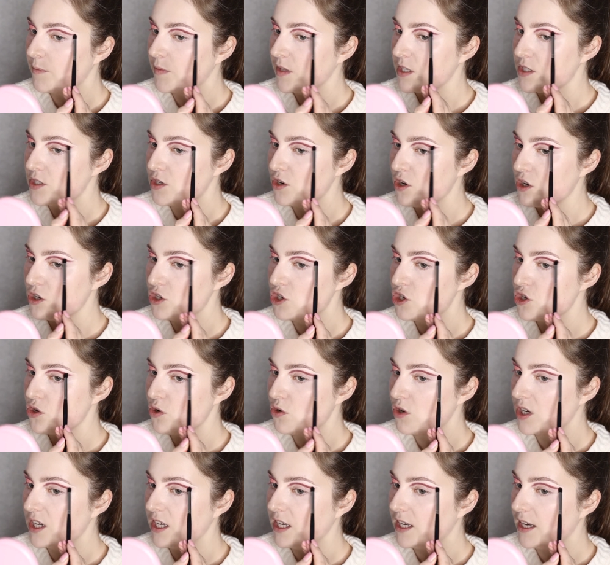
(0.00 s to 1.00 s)
It's not
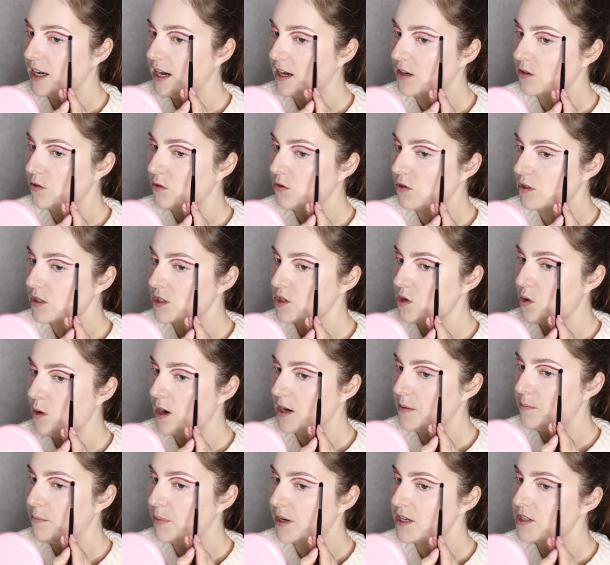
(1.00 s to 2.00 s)
chalky at all. It's
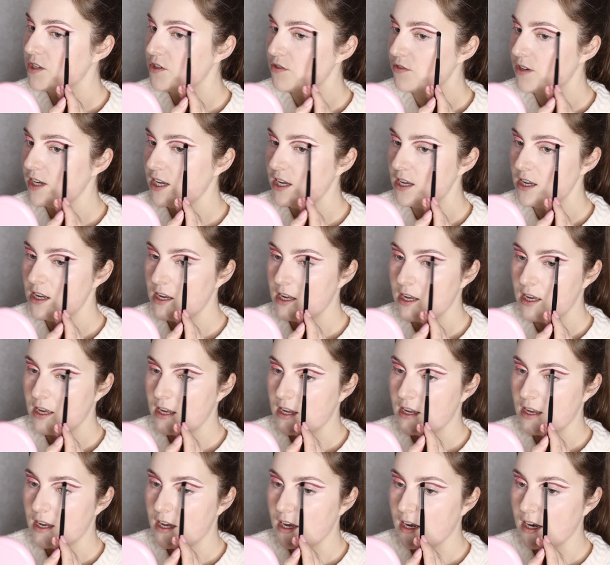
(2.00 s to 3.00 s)
quite buttery,
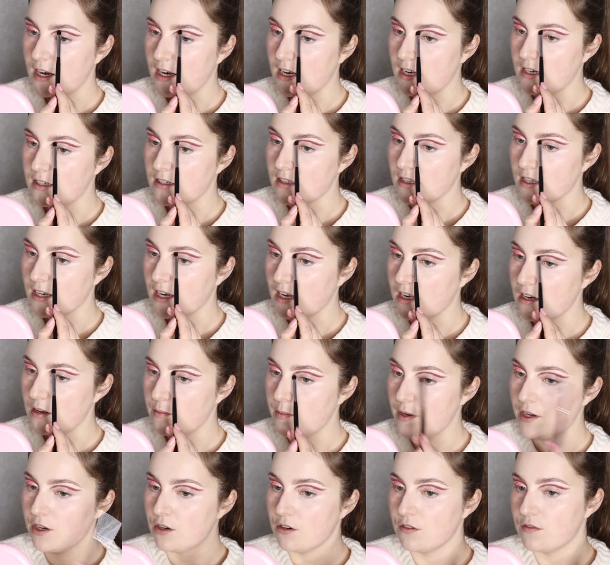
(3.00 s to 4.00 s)
and the color
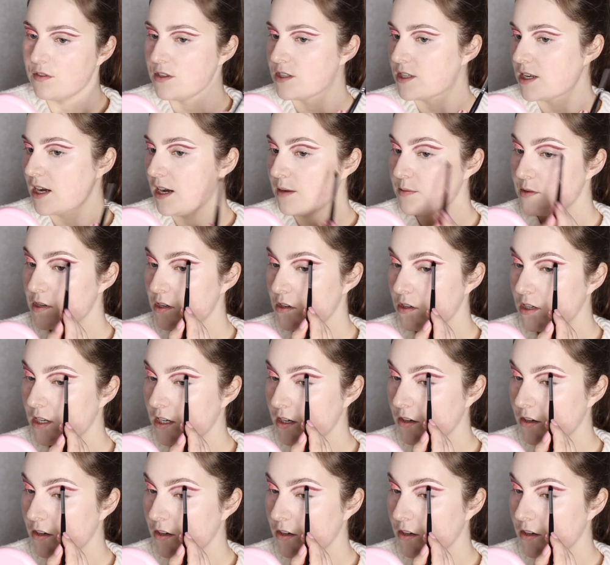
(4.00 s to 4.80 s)
payoff is absolutely